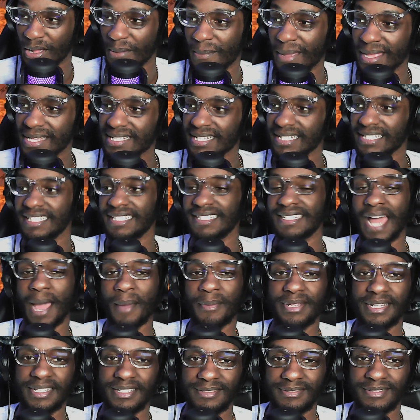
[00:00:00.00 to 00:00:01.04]
Basically,
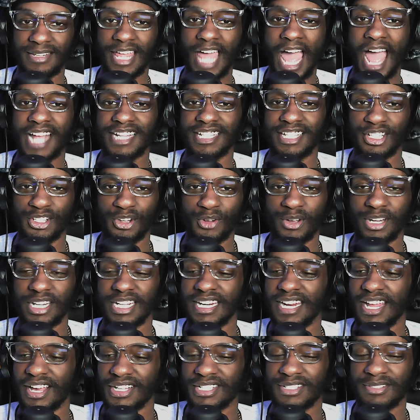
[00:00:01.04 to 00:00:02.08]
Nami asked to join in
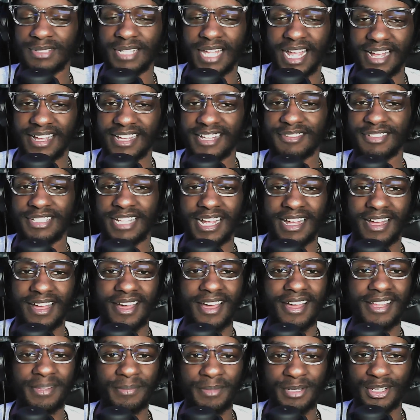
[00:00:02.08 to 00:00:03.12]
there. She was like, he was like, ah,
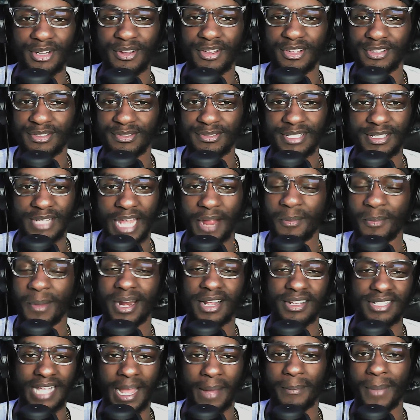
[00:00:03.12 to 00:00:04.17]
oh, let me join you. And everybody
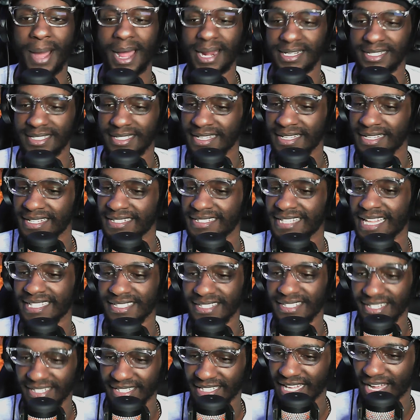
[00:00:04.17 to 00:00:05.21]
else got body. That's
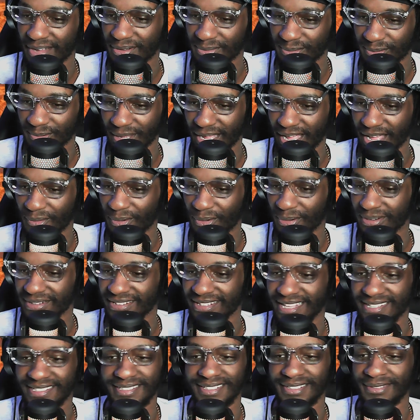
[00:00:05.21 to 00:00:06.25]
literally that's what
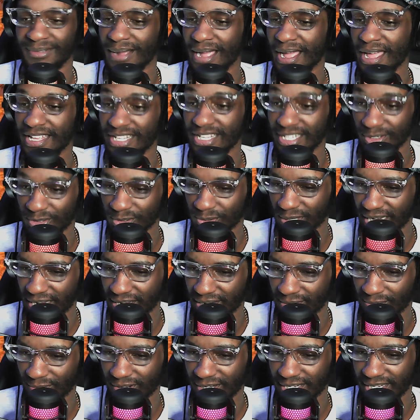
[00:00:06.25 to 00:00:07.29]
that's literally what, hey, it was
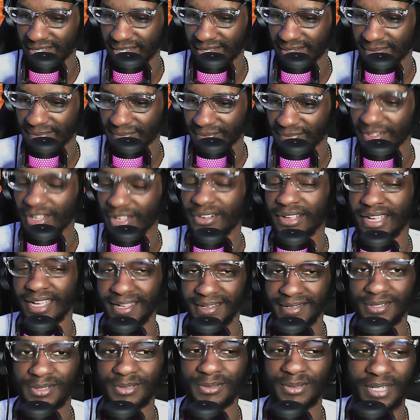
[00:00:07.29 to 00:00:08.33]
181, yeah. Okay,
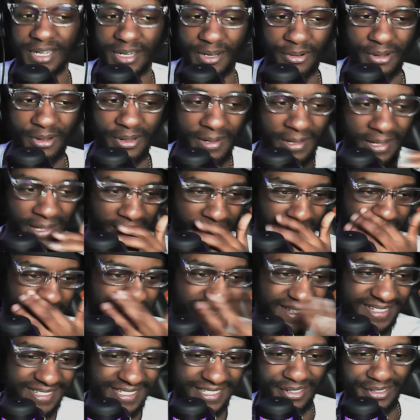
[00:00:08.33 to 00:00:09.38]
it was 181.
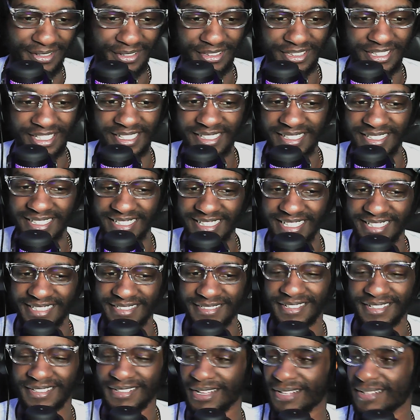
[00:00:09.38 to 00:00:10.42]
So literally
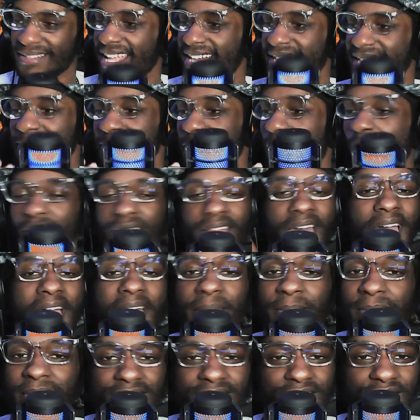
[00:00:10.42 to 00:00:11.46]
uh, that's all that
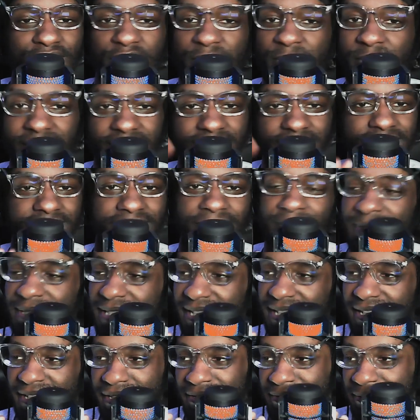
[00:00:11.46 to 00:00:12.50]
happened. That's all you missed, you know what I'm
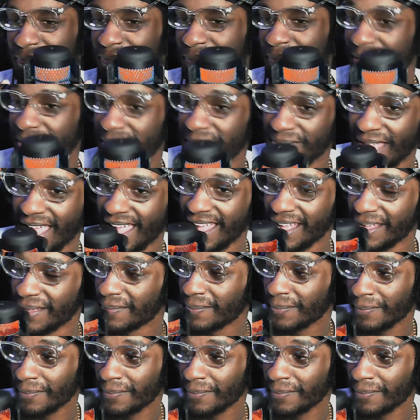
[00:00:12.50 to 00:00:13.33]
saying? But hey,